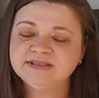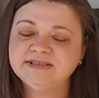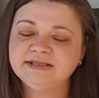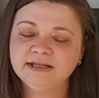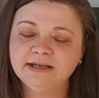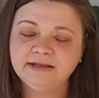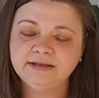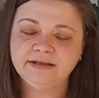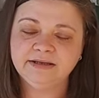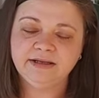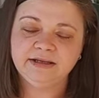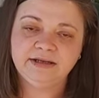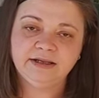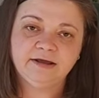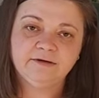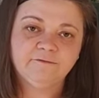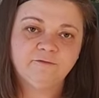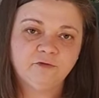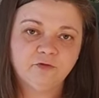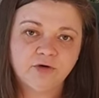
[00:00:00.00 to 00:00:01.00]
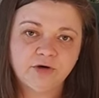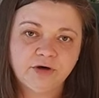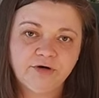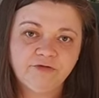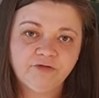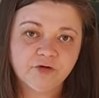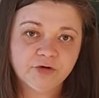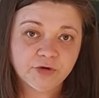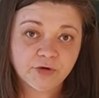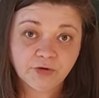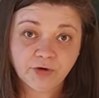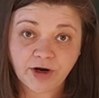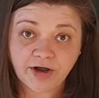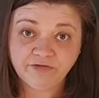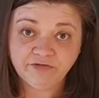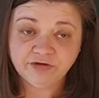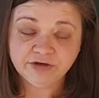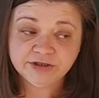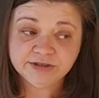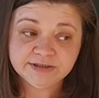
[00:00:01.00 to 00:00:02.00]
still knitting for
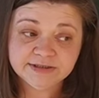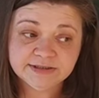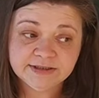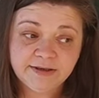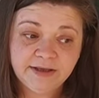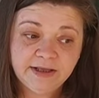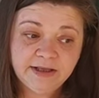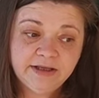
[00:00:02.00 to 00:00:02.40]
photographers,